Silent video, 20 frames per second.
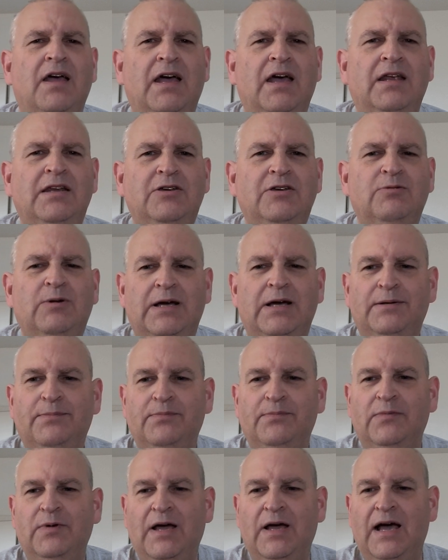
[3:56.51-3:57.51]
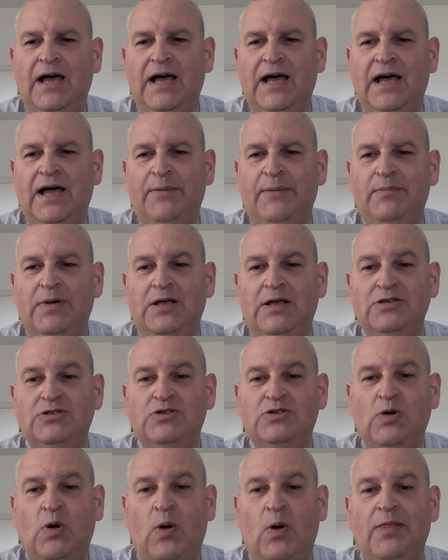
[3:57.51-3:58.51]
Anyway, um,
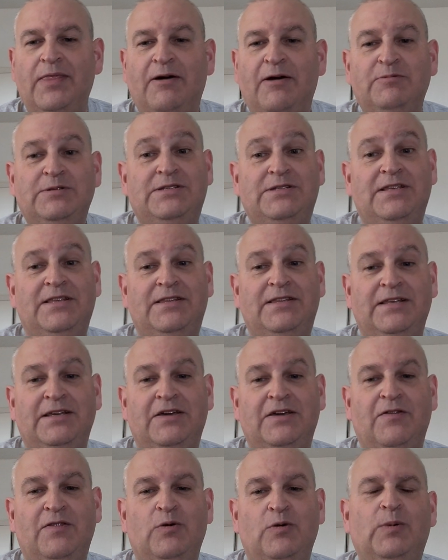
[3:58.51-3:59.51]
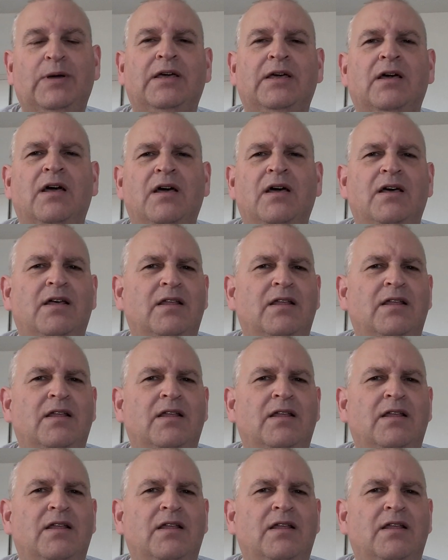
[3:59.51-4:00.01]
so that was the thing of the week